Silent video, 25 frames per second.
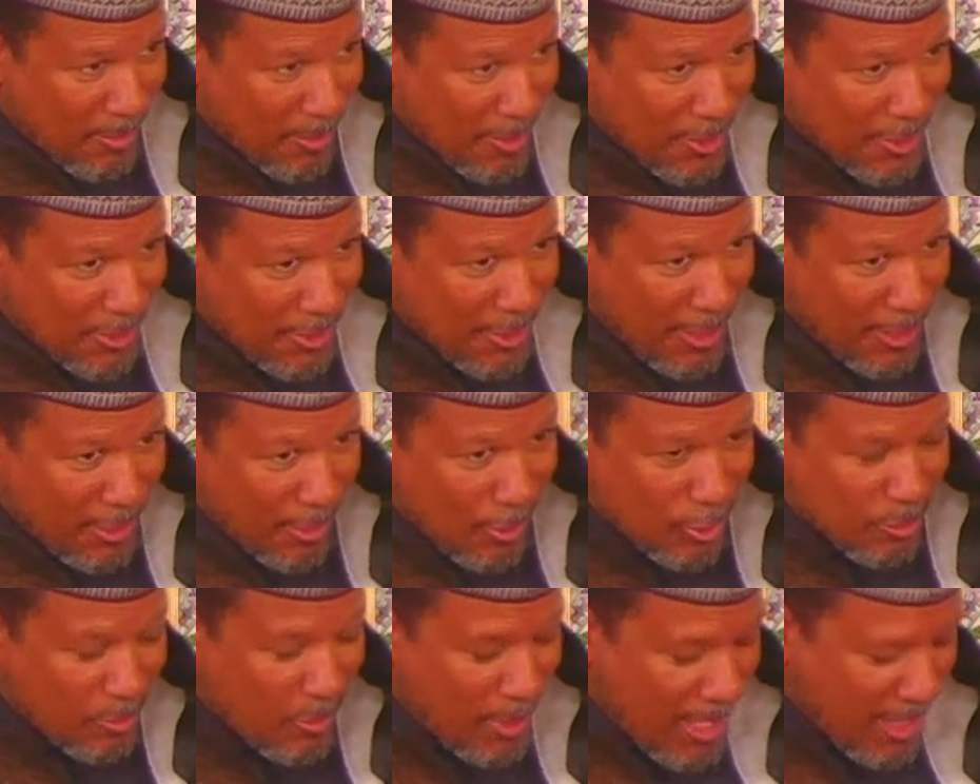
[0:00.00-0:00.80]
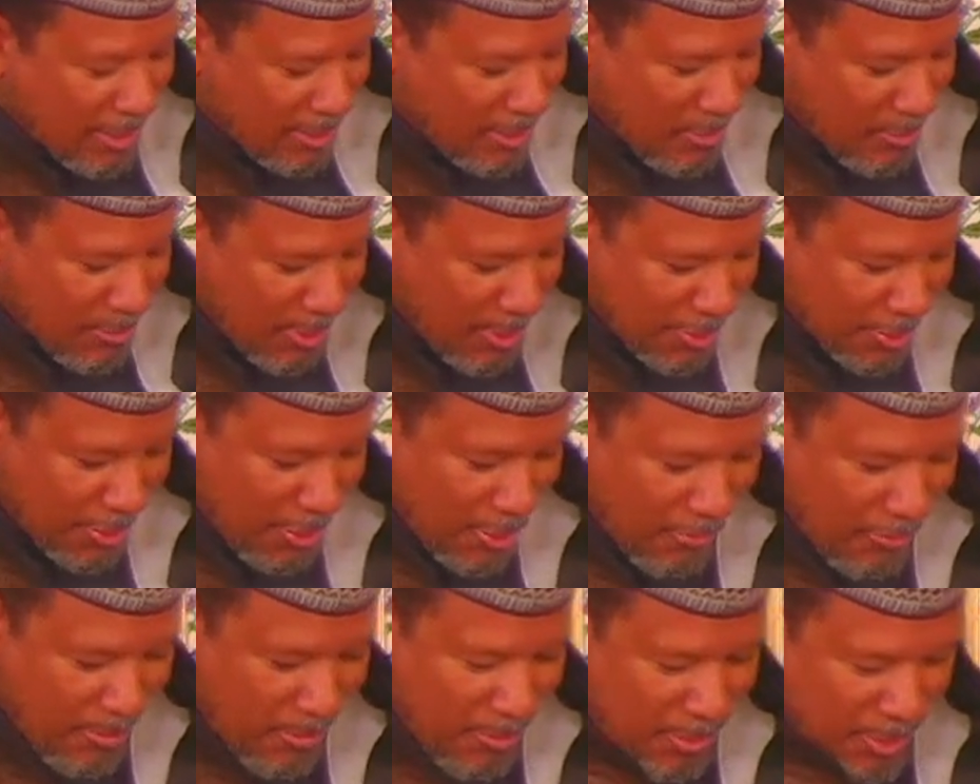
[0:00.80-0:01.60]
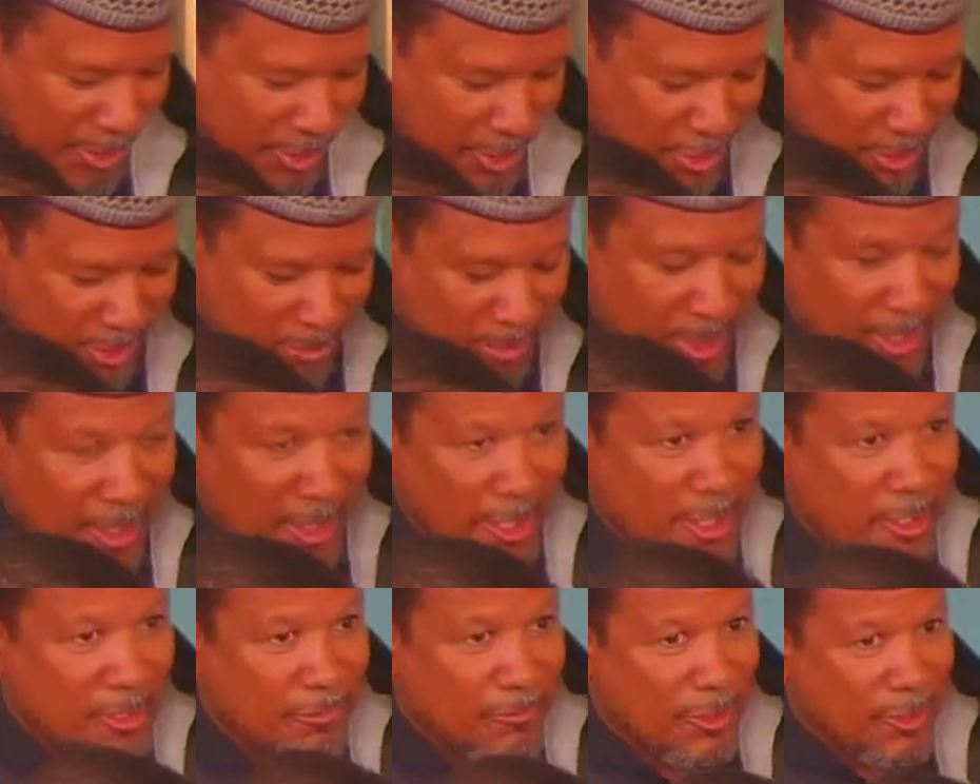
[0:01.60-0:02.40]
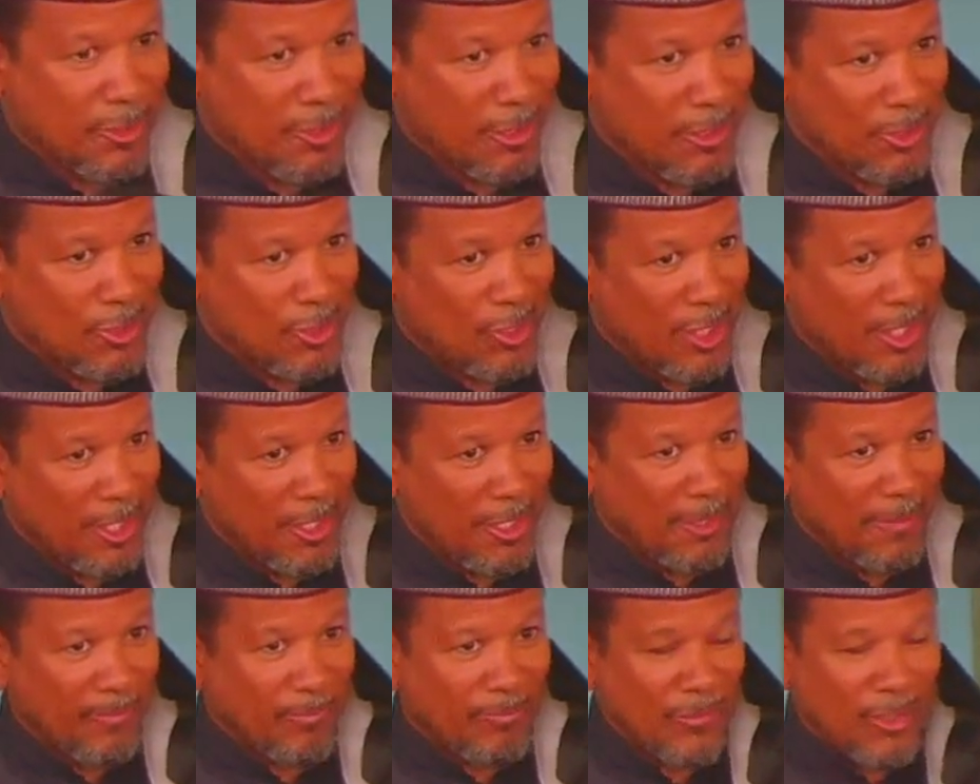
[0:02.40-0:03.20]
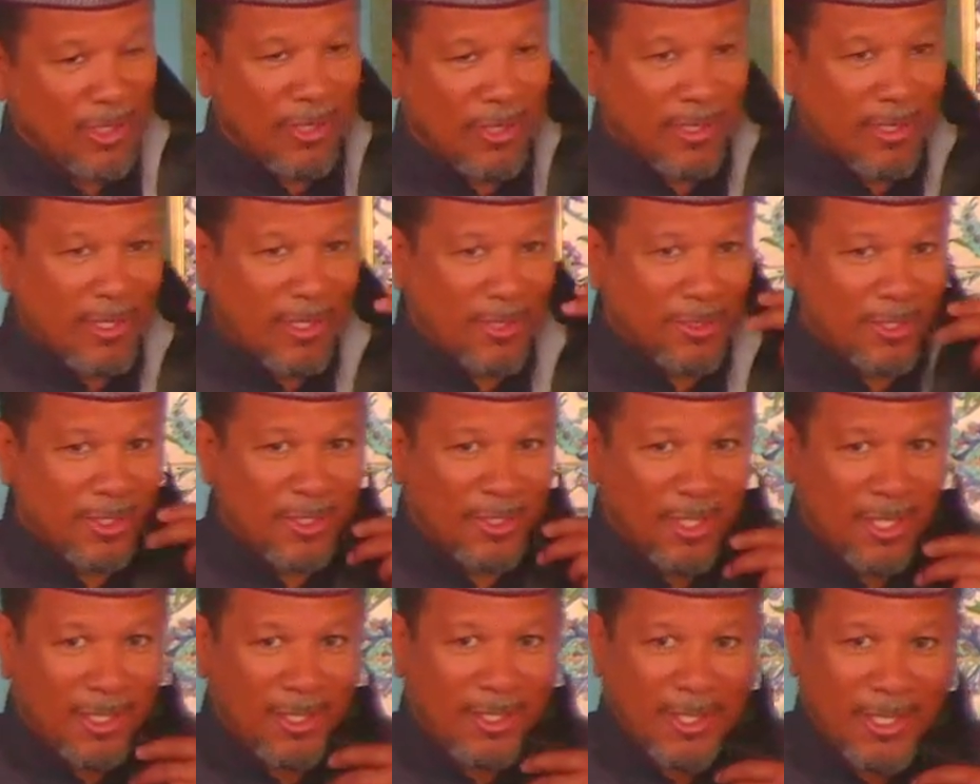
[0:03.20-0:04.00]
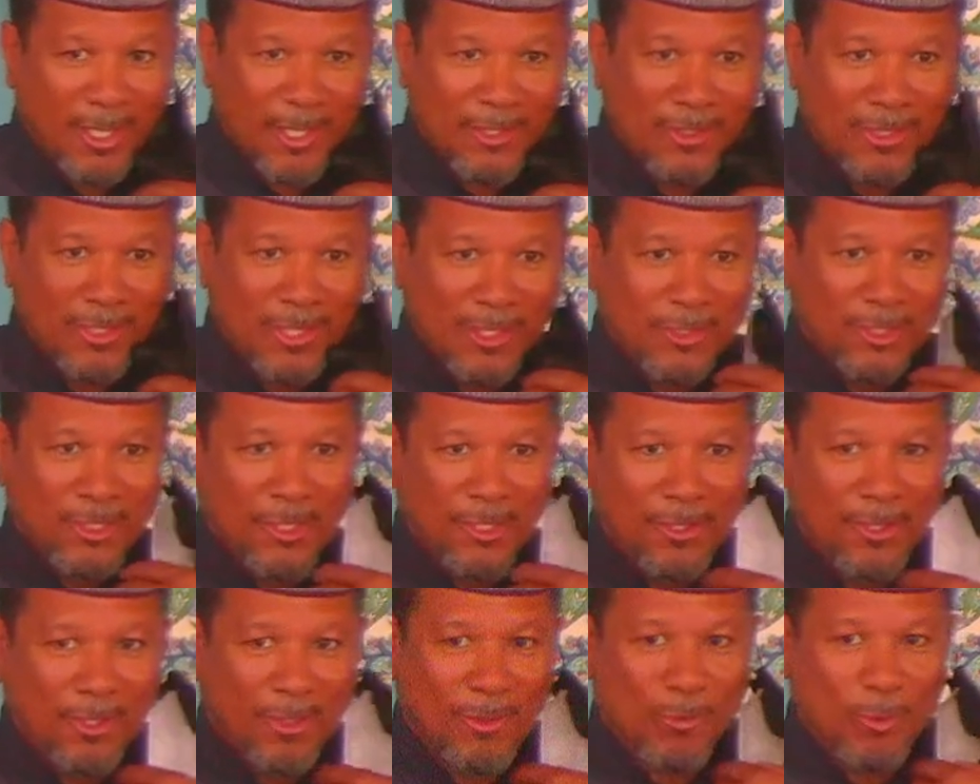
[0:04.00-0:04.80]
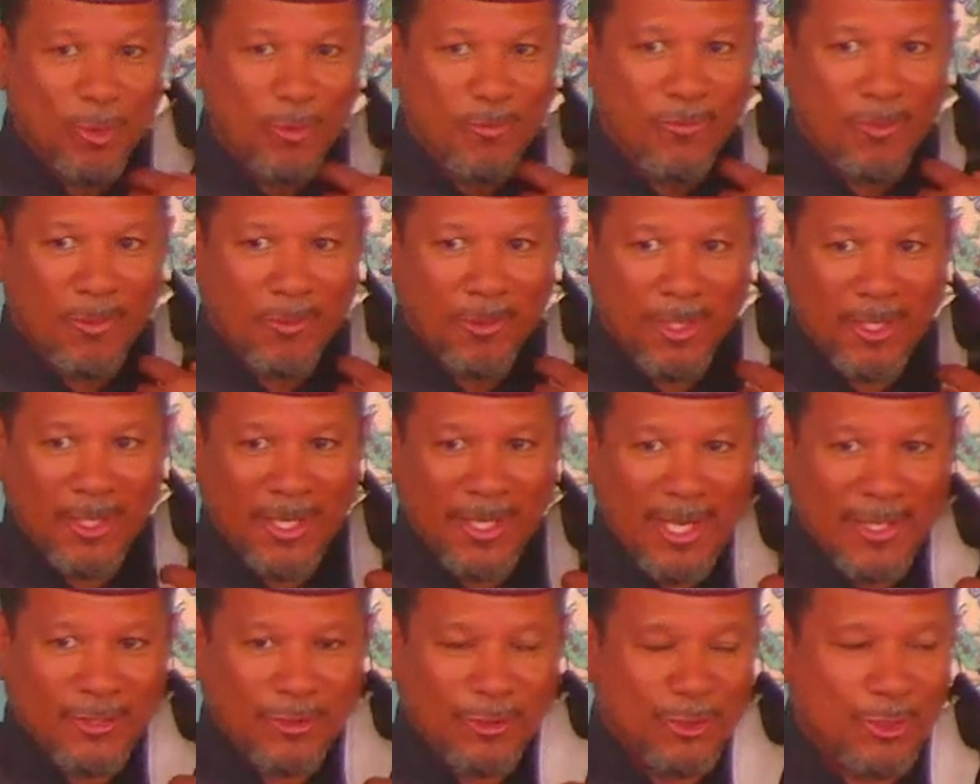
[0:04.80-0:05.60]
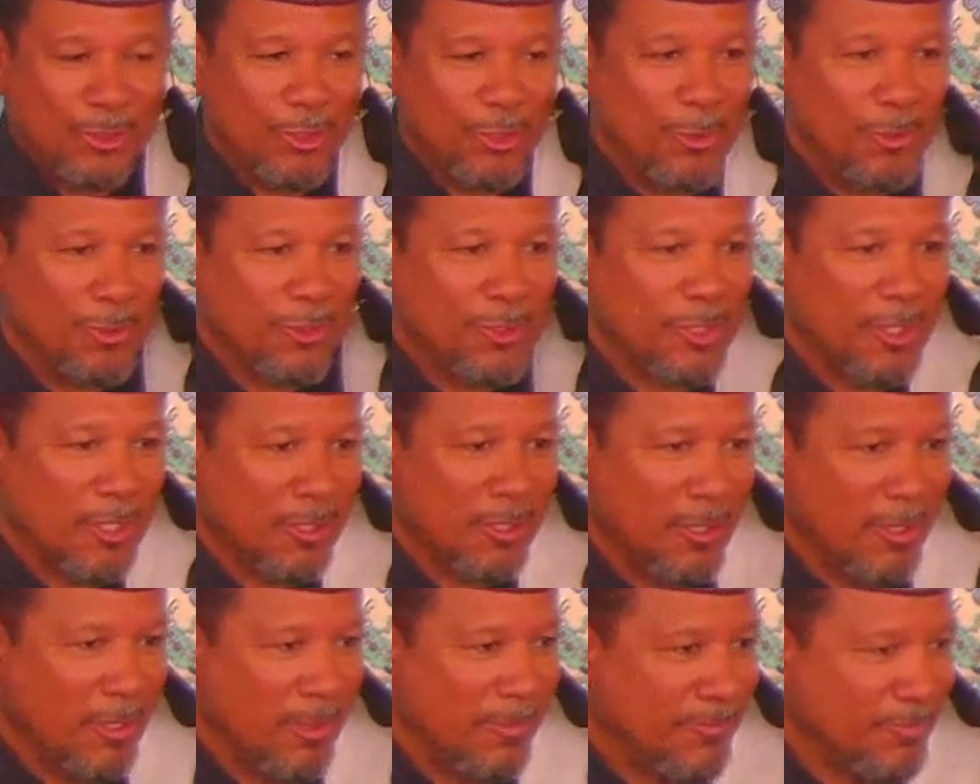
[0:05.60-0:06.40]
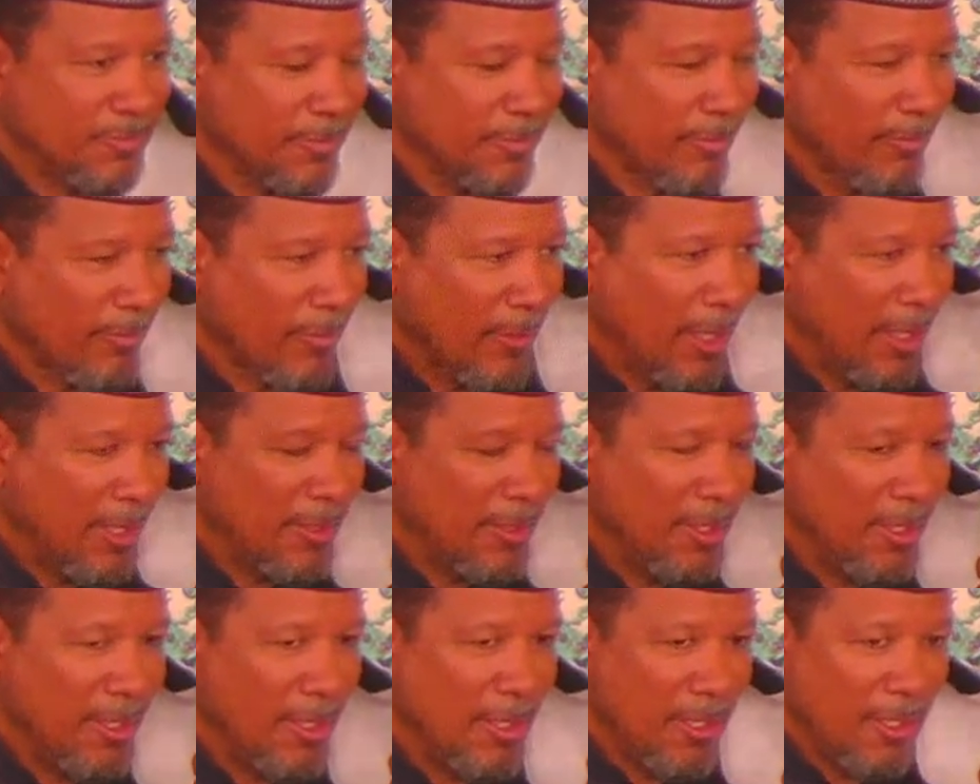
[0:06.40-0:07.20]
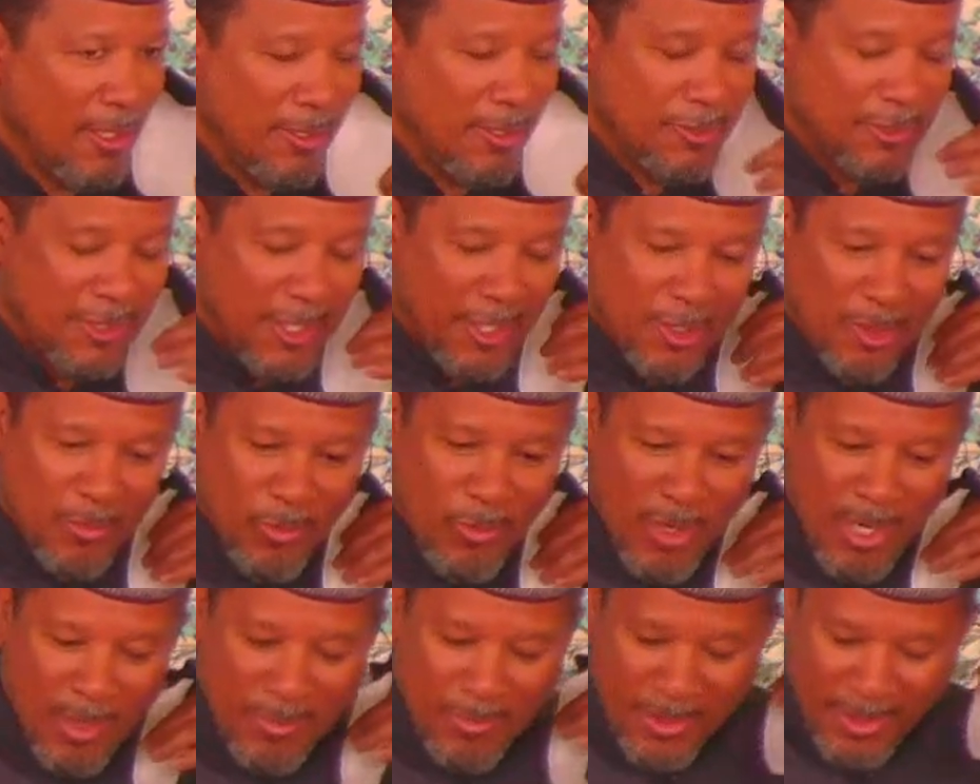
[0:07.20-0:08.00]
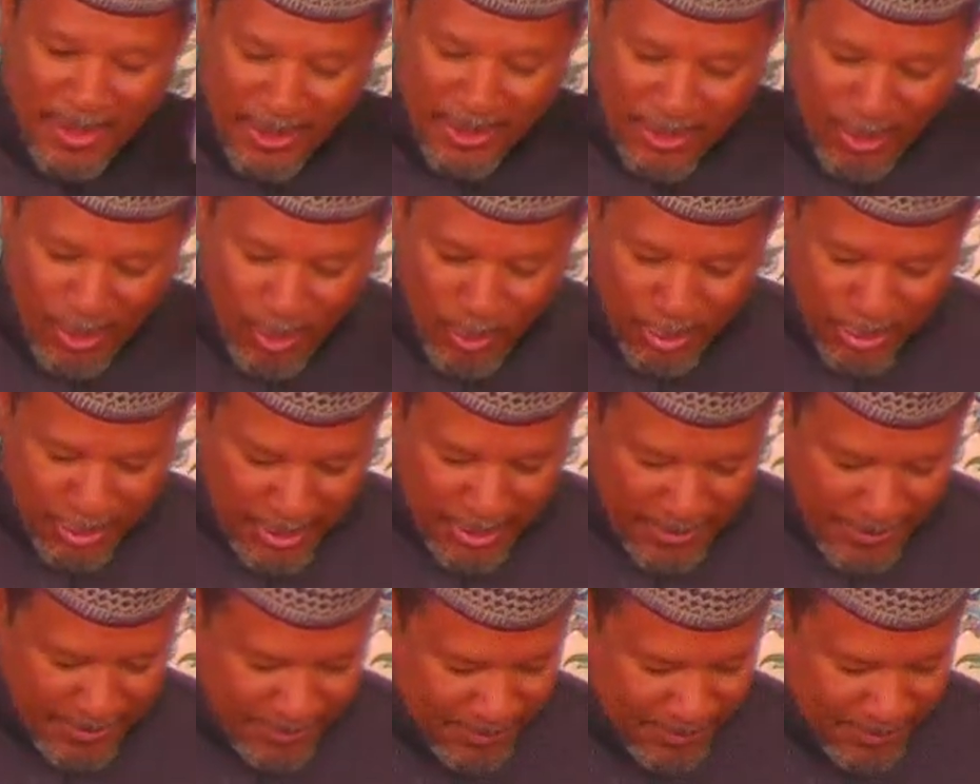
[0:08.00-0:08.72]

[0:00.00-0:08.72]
to stay close by because I want us to hear from him in just a minute. He's facilitating uh, the delegation that's here, a group from international students that the the uh, State Department is hosting,